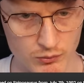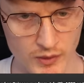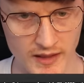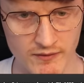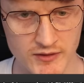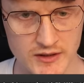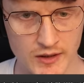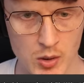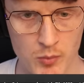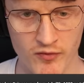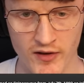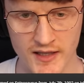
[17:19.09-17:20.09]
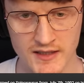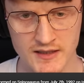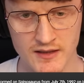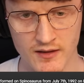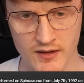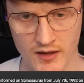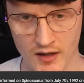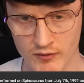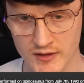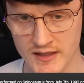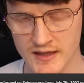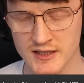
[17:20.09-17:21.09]
We never signed up for this.
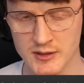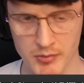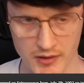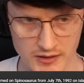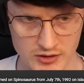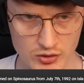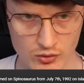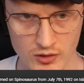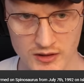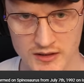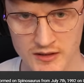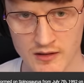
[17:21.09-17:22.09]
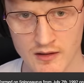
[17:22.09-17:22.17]
Neither did the Spinosaurus.